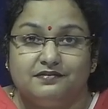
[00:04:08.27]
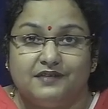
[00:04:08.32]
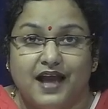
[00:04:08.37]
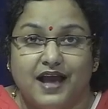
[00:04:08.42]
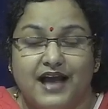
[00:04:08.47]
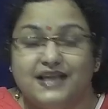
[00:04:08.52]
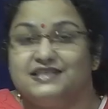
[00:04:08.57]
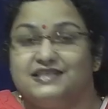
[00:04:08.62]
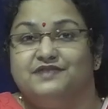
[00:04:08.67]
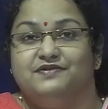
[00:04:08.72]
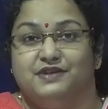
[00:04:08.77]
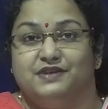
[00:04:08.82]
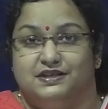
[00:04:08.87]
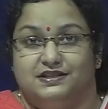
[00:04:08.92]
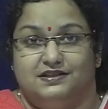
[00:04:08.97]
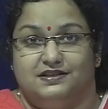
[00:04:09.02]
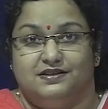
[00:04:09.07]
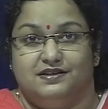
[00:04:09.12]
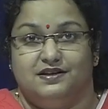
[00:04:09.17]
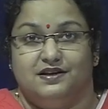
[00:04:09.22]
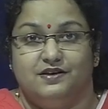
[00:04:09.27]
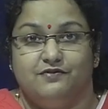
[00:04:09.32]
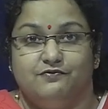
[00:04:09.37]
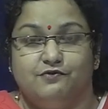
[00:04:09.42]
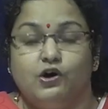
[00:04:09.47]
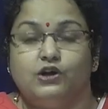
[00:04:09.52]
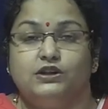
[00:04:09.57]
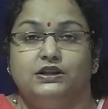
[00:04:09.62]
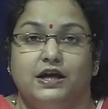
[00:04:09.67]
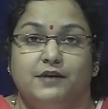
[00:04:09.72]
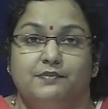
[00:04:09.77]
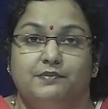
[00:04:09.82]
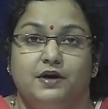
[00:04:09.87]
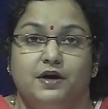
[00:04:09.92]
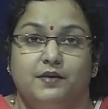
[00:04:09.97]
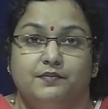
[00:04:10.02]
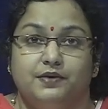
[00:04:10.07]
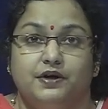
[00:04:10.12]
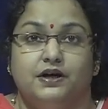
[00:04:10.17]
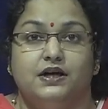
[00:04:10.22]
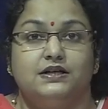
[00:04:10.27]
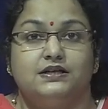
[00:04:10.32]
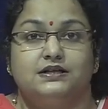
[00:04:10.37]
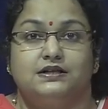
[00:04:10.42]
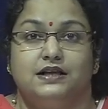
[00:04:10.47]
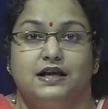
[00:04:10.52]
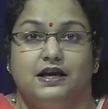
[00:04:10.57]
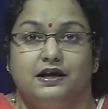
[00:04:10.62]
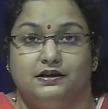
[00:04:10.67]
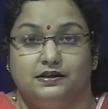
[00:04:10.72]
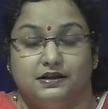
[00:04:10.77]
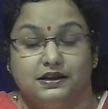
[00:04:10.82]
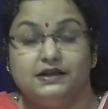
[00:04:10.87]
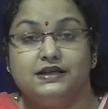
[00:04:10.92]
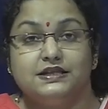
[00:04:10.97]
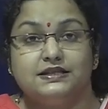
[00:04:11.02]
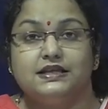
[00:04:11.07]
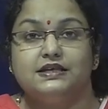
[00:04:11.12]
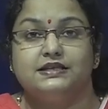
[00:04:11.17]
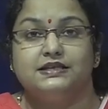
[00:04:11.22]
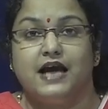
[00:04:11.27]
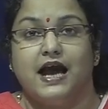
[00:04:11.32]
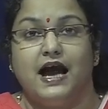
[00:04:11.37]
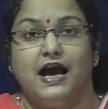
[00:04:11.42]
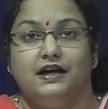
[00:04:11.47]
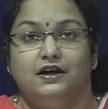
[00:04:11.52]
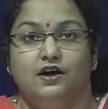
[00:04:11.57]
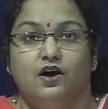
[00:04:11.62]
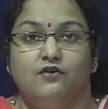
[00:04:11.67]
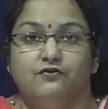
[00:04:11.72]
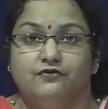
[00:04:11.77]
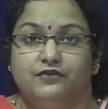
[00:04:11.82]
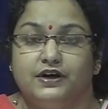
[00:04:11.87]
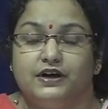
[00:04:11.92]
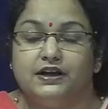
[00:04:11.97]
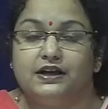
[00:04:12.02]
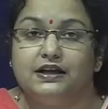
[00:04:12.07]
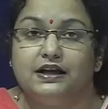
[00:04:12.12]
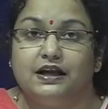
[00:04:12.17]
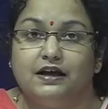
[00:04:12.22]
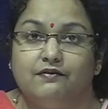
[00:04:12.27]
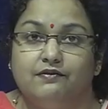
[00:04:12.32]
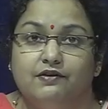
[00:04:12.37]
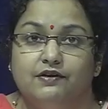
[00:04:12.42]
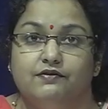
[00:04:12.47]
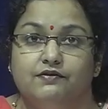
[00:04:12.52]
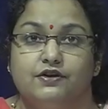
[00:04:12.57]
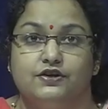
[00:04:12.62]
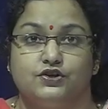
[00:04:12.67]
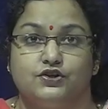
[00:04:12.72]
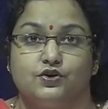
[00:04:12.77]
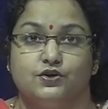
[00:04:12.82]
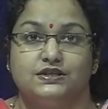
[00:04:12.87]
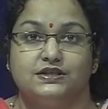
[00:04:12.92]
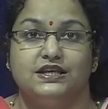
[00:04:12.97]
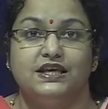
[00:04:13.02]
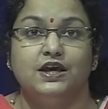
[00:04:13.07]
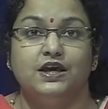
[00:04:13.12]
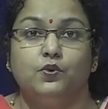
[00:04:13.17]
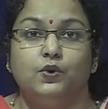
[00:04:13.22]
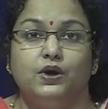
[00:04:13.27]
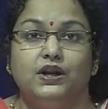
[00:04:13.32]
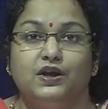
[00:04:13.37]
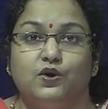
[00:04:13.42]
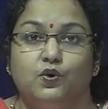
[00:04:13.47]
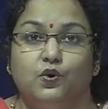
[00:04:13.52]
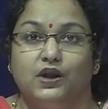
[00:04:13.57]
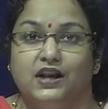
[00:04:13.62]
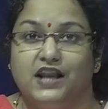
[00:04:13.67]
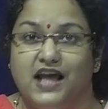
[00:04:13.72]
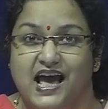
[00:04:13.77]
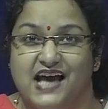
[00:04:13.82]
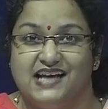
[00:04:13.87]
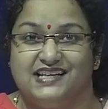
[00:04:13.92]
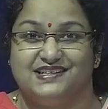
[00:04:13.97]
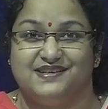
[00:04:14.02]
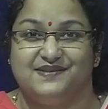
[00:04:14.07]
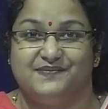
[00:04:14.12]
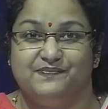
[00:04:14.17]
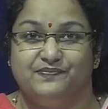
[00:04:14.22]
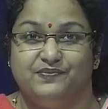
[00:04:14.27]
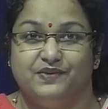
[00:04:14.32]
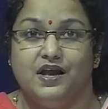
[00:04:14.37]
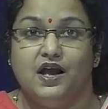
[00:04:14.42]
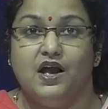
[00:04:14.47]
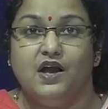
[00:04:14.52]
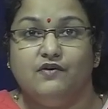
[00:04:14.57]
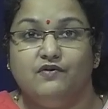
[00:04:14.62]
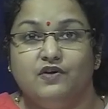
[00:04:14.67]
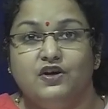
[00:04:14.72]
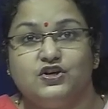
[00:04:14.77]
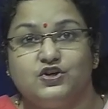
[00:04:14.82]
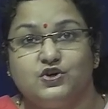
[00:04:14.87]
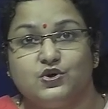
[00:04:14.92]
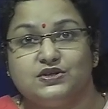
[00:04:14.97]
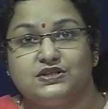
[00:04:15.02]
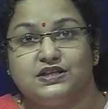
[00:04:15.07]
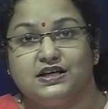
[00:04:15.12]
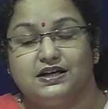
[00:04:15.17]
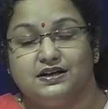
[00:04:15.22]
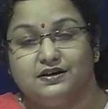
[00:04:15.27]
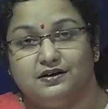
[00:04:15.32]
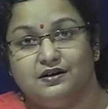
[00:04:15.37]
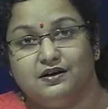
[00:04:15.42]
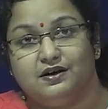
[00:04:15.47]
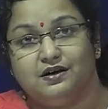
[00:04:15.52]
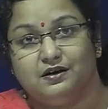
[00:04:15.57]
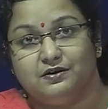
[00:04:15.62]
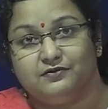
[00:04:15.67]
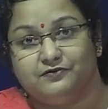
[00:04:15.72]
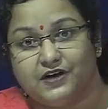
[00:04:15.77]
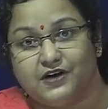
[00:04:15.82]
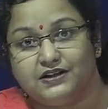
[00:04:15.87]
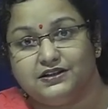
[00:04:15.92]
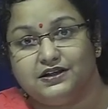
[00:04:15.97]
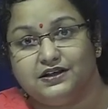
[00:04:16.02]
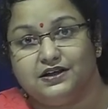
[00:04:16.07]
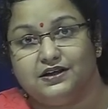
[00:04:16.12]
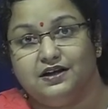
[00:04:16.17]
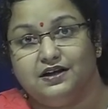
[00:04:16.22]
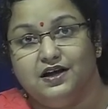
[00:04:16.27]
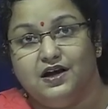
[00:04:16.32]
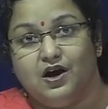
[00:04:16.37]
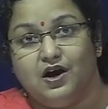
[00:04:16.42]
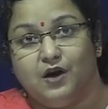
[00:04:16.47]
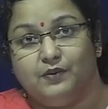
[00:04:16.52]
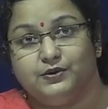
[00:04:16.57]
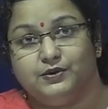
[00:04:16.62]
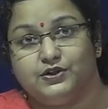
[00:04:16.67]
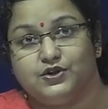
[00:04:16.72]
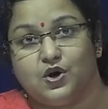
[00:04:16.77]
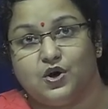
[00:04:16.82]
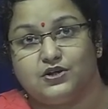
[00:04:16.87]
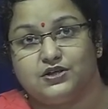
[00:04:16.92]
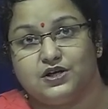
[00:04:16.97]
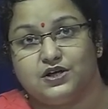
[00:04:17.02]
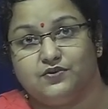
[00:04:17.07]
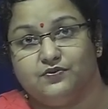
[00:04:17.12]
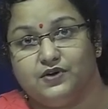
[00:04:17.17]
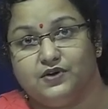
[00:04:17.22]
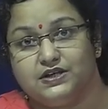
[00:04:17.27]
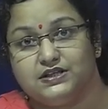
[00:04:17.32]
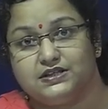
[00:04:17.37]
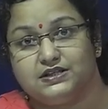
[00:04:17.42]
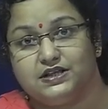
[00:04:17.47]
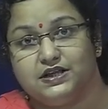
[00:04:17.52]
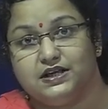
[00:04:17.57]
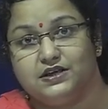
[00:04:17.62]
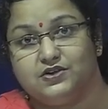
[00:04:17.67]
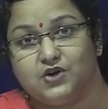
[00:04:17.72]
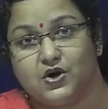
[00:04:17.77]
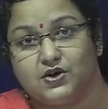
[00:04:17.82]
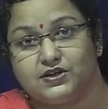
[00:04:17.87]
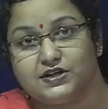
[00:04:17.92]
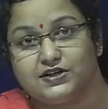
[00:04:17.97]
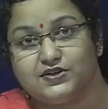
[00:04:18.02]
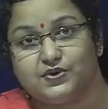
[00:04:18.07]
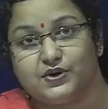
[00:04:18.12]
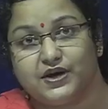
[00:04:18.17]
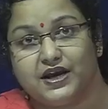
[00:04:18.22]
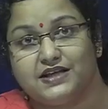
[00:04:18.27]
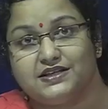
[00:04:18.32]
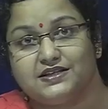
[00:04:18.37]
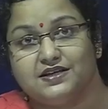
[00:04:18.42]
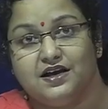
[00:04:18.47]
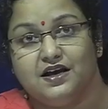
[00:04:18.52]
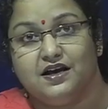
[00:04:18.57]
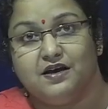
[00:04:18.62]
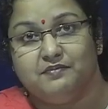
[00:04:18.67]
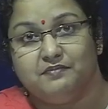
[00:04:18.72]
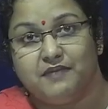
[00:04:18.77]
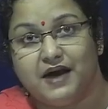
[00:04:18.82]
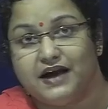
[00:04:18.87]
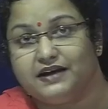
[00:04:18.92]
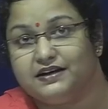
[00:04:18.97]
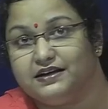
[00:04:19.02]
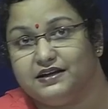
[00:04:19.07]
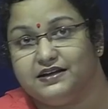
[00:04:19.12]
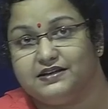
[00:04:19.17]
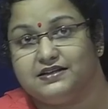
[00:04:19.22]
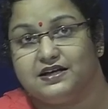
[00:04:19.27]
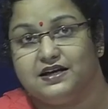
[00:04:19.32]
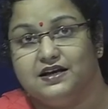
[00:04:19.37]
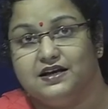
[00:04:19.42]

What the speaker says: achievers, for them products like the recent ad of Fair and Lovely, which shows the equal ad, which shows the father of the daughter wants the daughter to get married